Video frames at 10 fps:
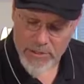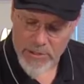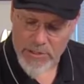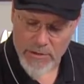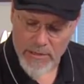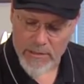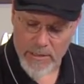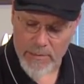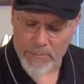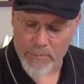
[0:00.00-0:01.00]
cook so they,
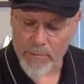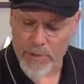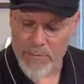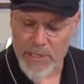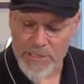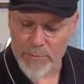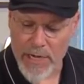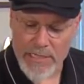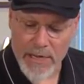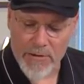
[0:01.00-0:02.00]
they pretty much
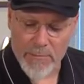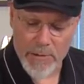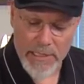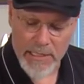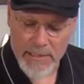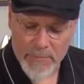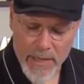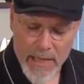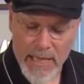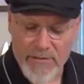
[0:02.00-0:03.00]
break down completely.
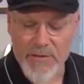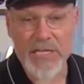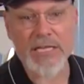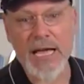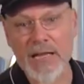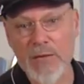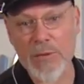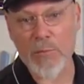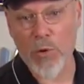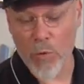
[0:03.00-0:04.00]
And if you need to add a little bit more